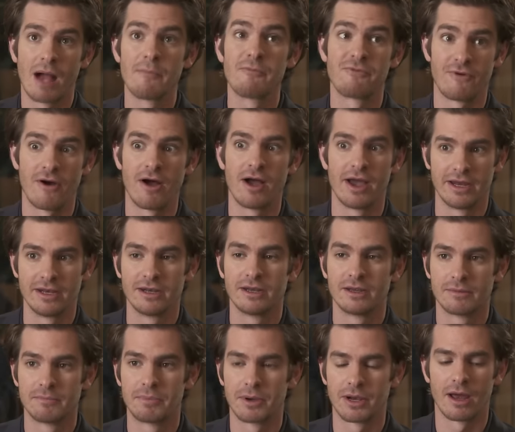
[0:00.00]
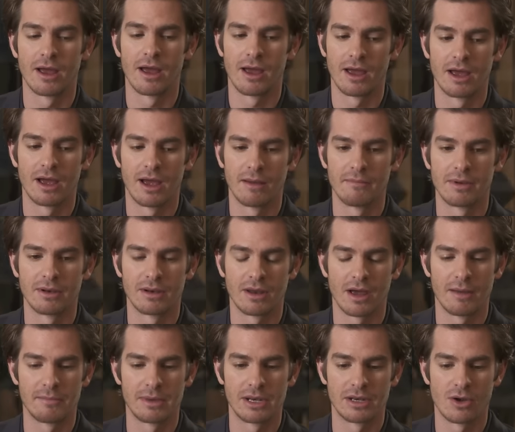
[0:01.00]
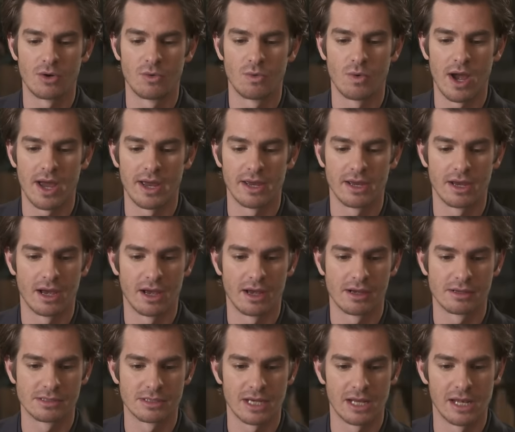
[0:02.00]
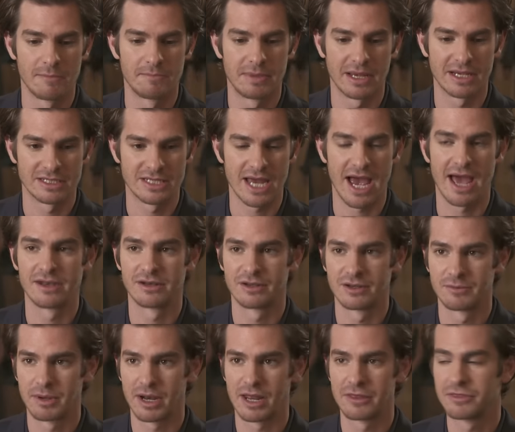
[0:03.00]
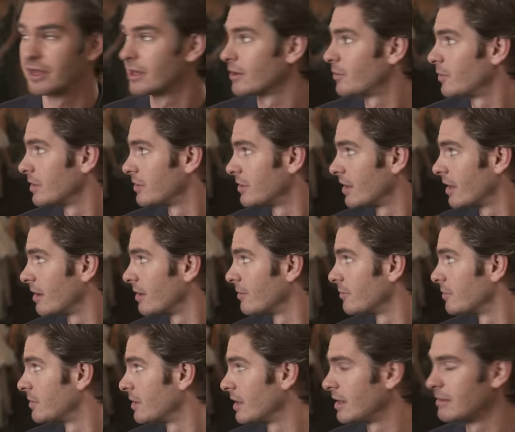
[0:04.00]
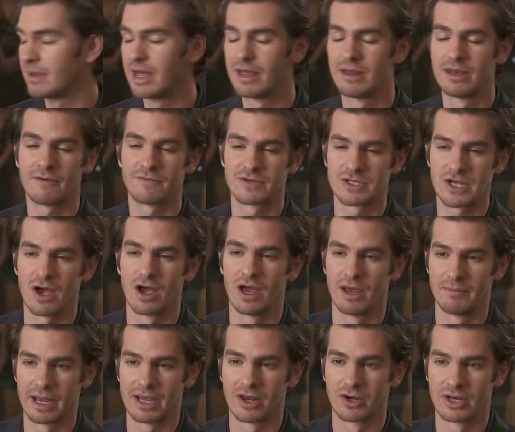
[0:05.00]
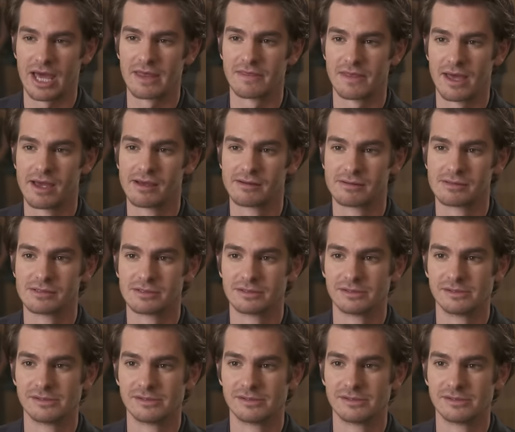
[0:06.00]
I'm fine, but I'm in no way Olympic standard, but I think with enough time I could get there.